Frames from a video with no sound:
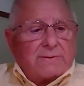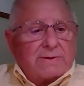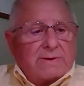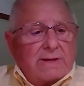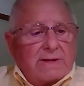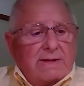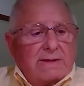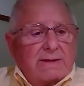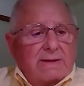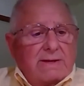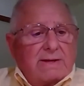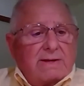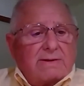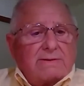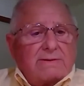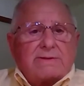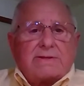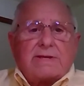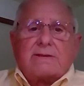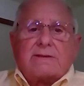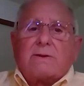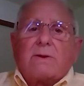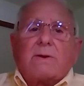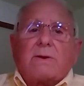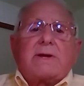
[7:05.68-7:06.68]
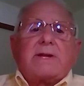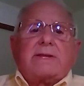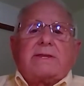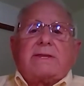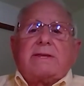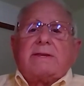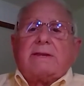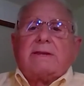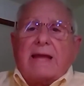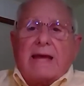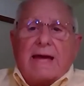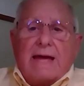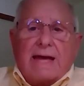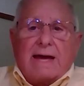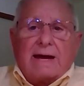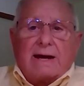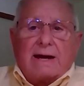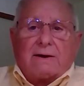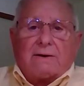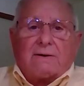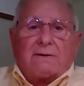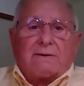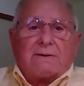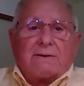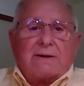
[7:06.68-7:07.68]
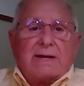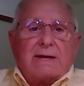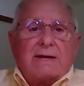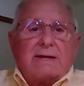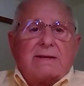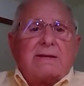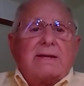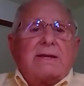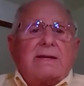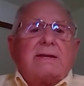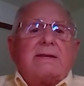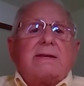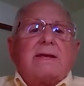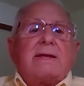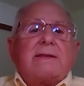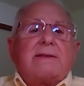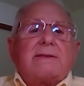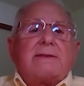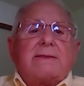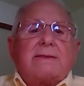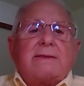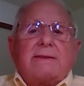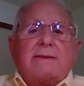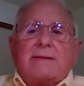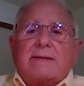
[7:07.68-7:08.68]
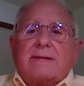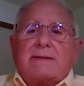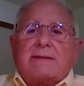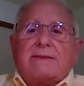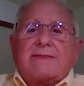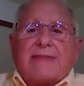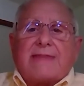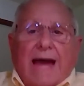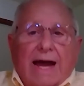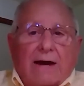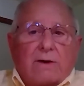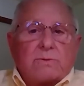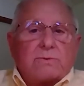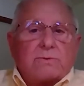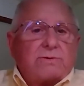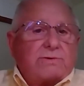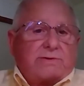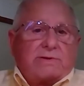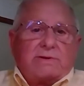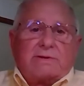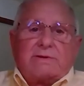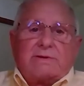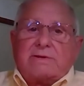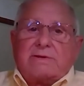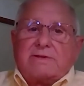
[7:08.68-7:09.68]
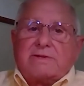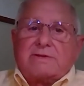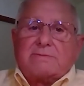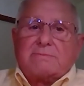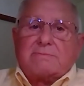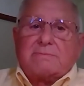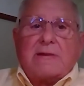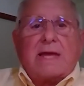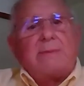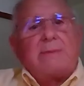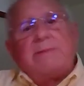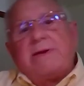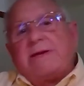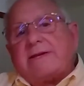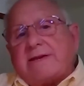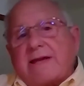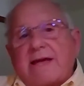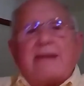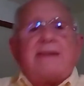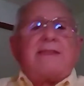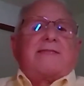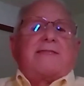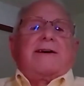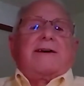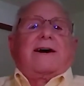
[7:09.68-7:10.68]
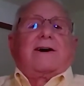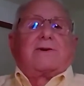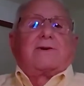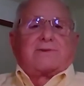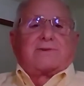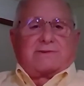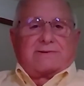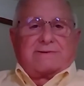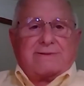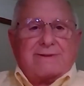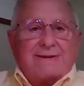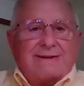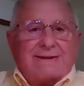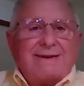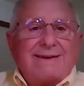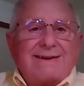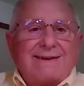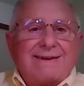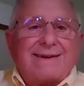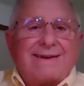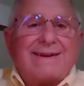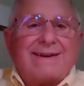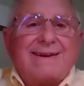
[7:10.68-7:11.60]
field. To look at the now and the thousands, maybe 10,000,